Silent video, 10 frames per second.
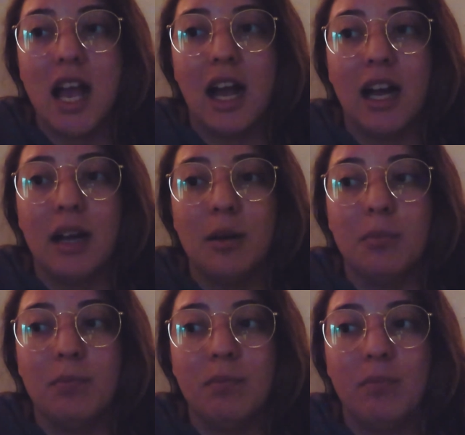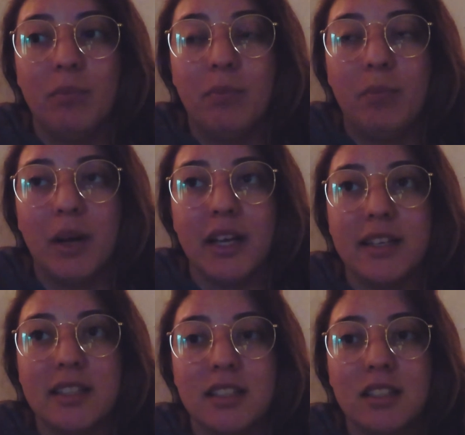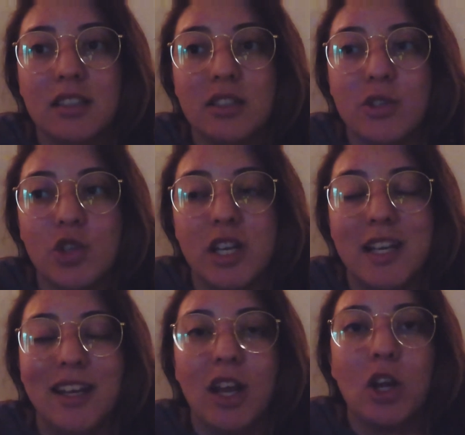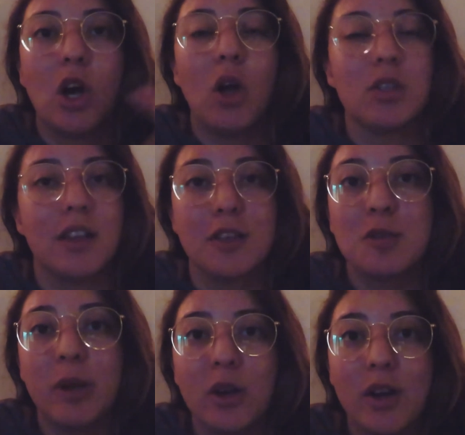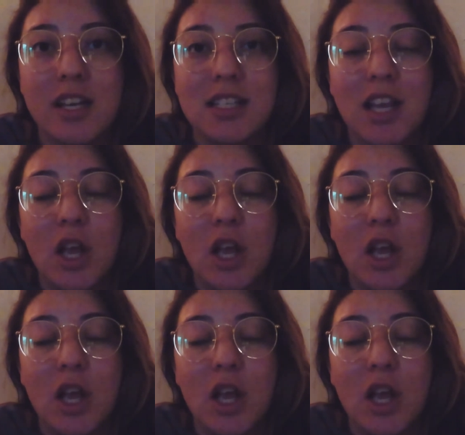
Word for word: Um, but she calls on the spirits